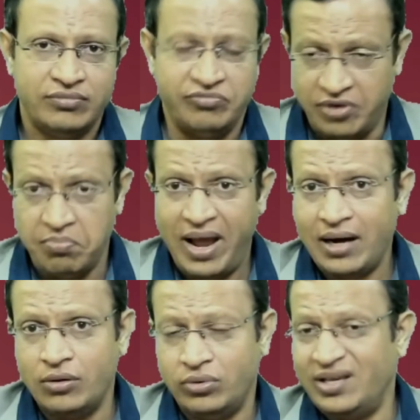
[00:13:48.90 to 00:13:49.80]
From
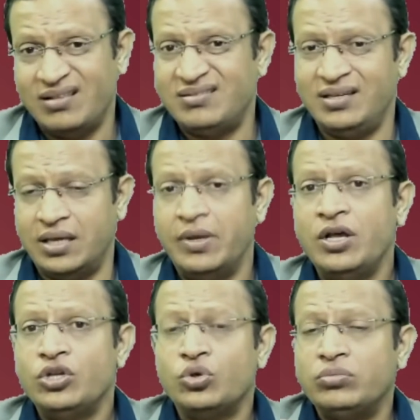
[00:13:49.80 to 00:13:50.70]
Bangalore, he can see them.
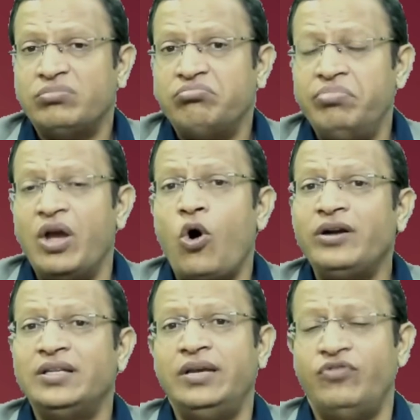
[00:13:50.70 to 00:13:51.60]
So
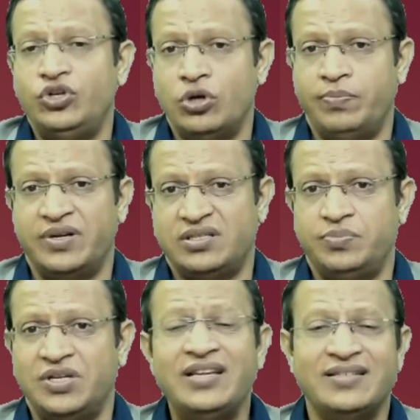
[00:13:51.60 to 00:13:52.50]
beyond the visual
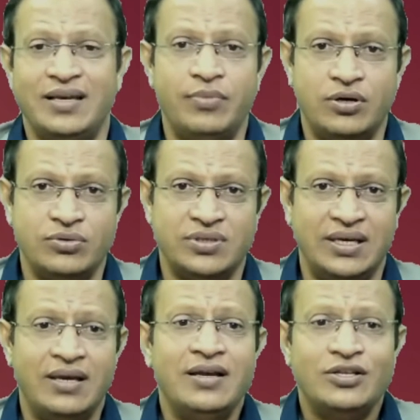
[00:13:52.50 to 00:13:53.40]
perception, he is able to
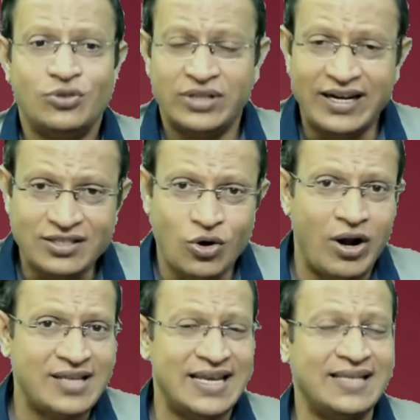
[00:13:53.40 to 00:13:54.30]
see. So that is
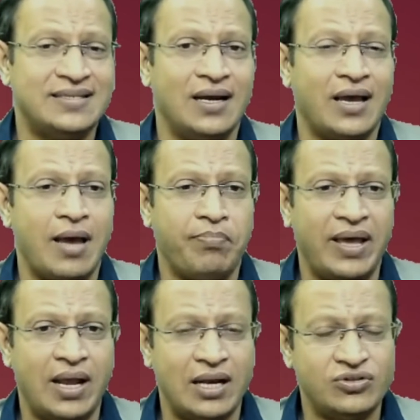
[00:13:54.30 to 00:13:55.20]
called as
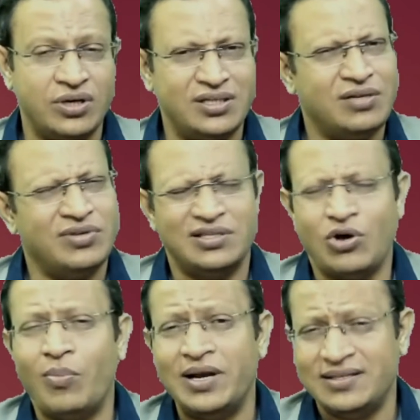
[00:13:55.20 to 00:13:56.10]
extracampine hallucination, which is
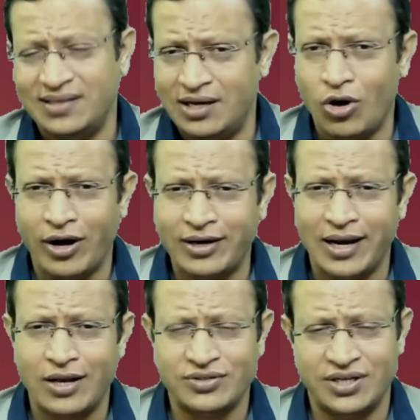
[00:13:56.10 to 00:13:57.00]
commonly seen in auditory
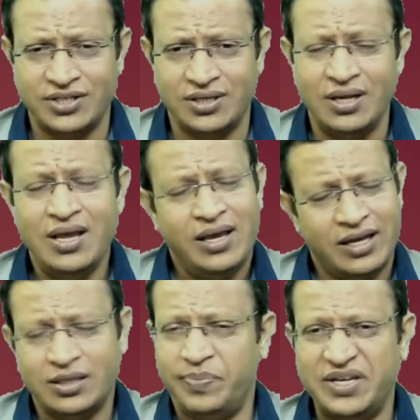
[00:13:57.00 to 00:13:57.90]
hallucination.
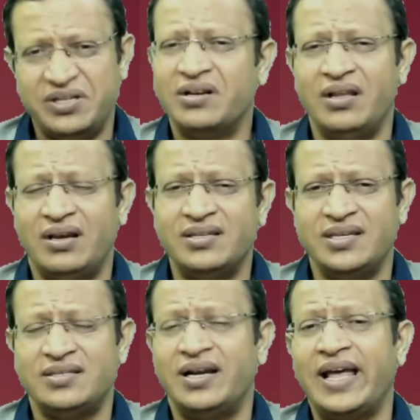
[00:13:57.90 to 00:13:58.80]
If the patient clearly
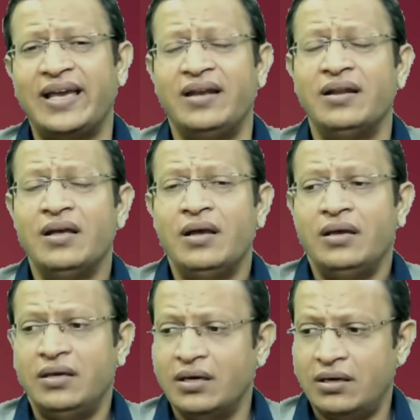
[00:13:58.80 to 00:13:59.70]
says that I can
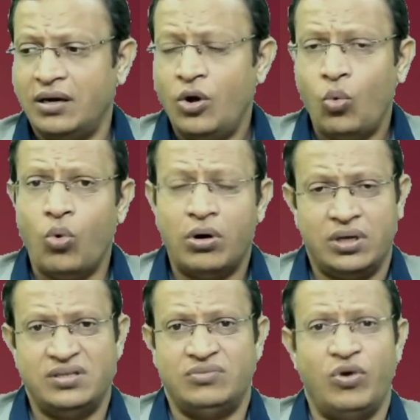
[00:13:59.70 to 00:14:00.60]
hear what
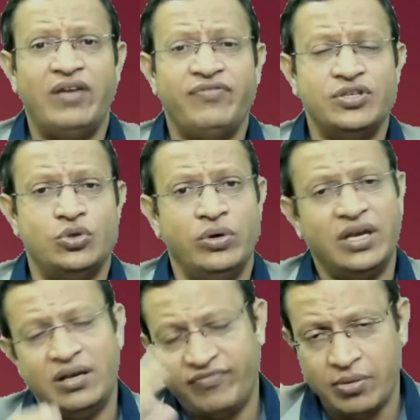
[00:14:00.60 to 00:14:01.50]
his wife is doing
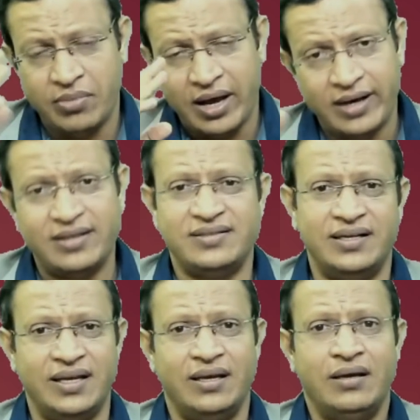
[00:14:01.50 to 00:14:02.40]
in from another
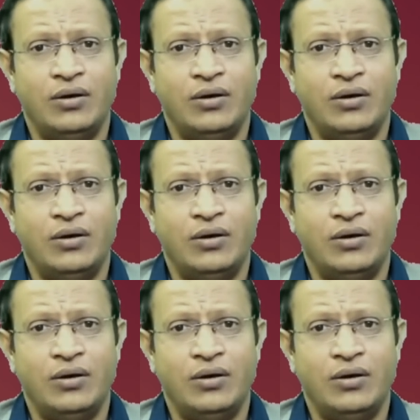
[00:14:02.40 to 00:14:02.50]
city